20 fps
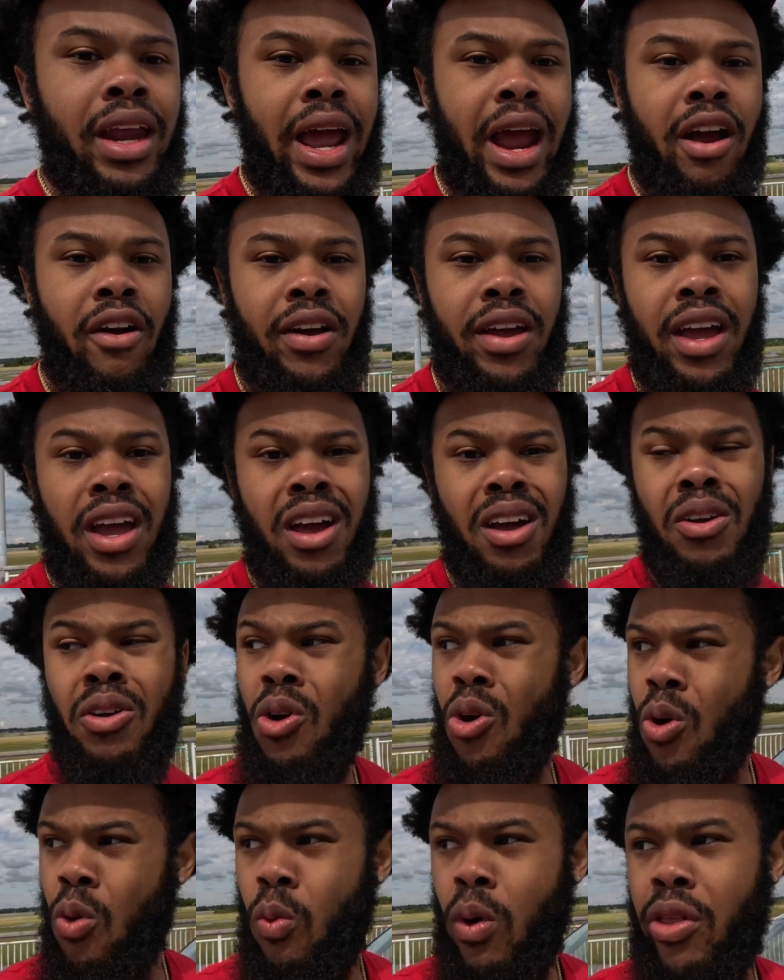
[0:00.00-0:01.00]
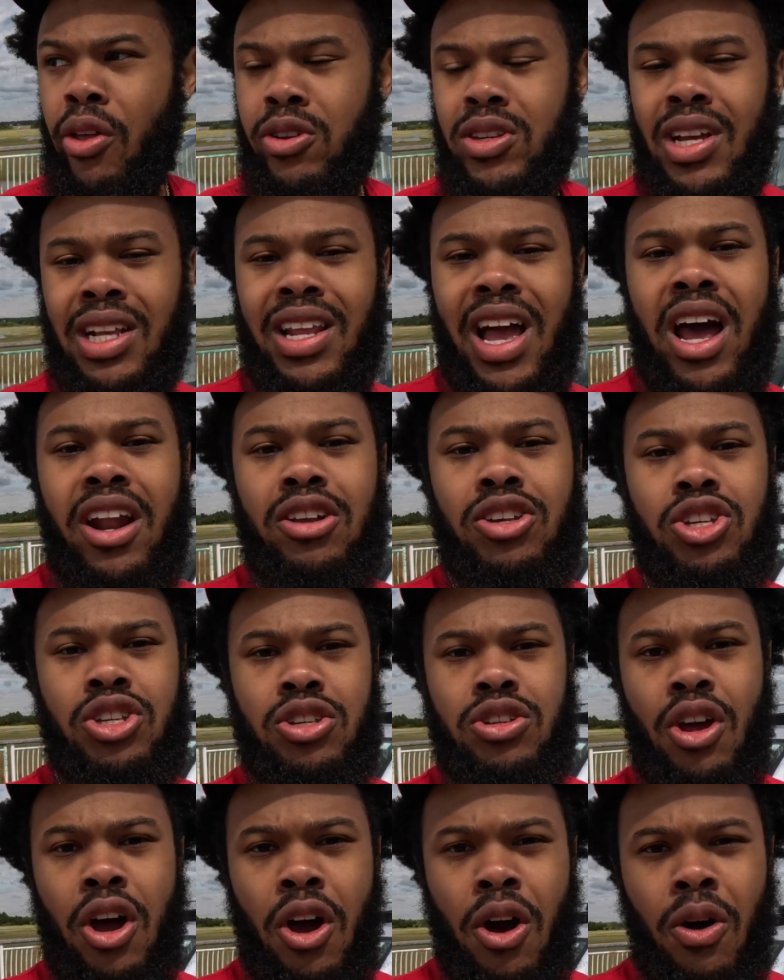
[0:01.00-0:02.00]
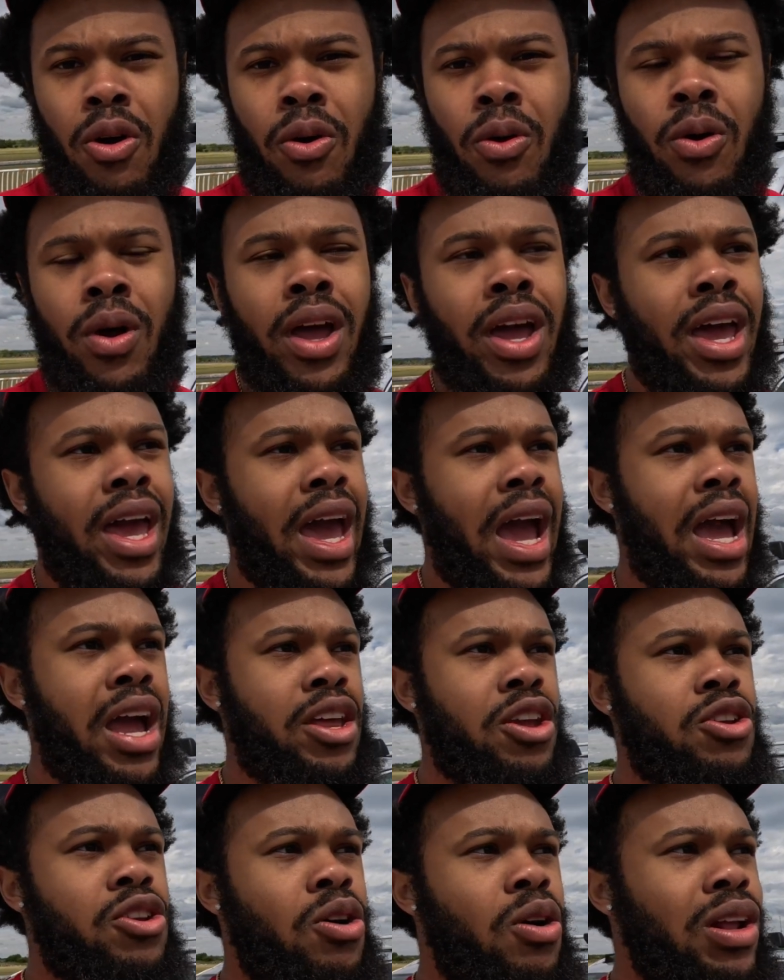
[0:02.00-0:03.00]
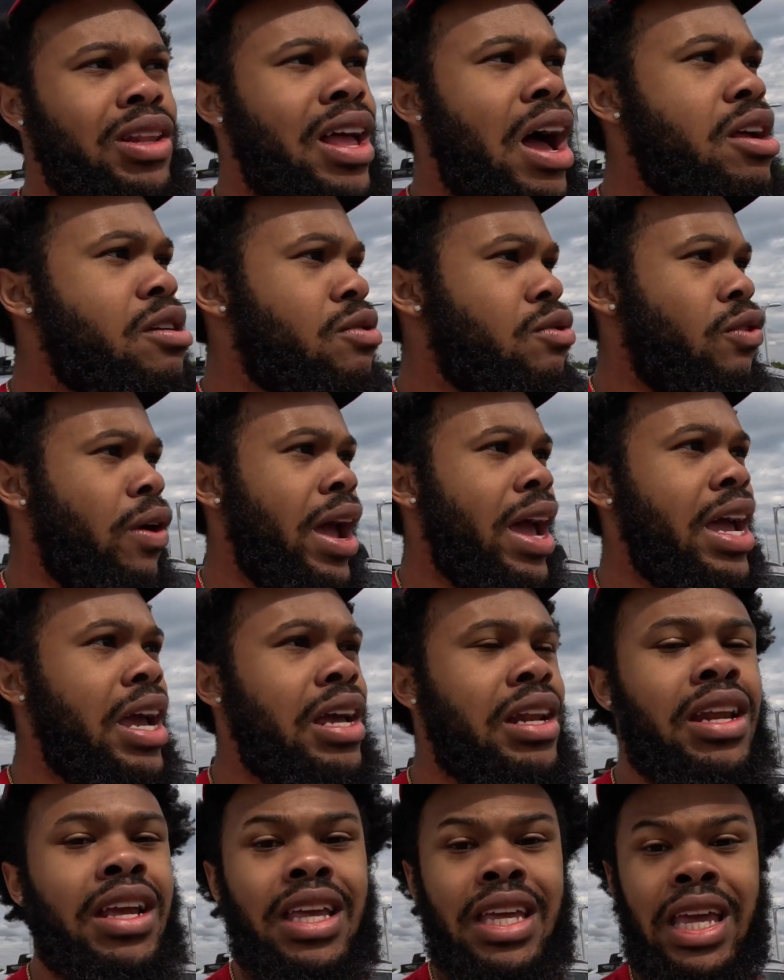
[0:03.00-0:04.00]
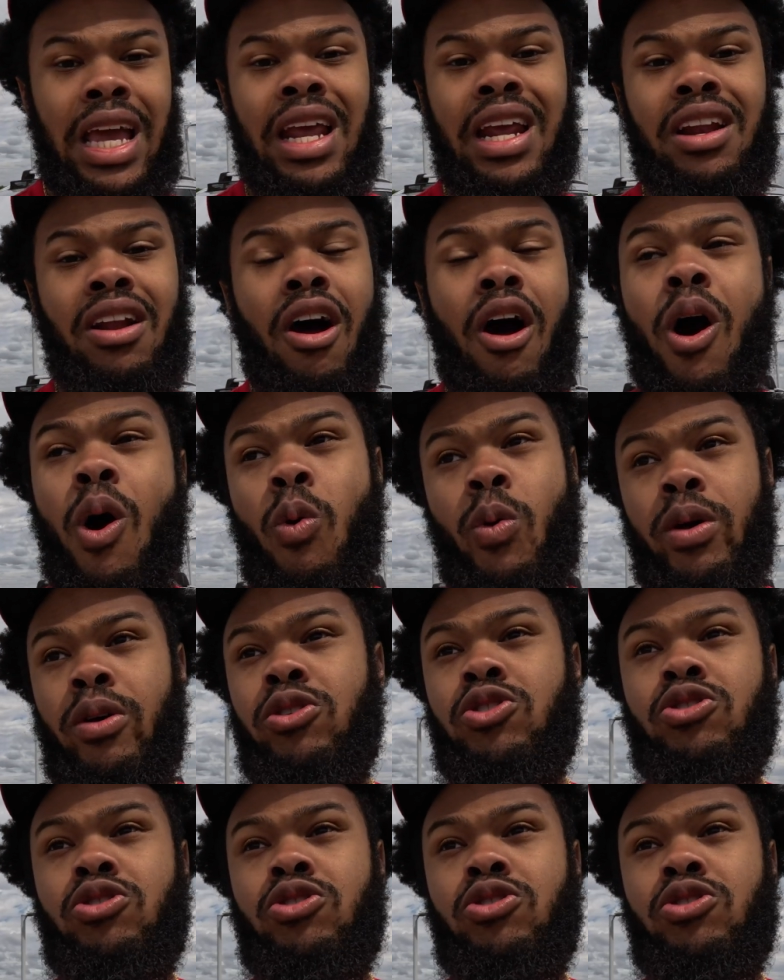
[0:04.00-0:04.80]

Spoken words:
area where there's a lot of snow and a lot of rain, get an all-wheel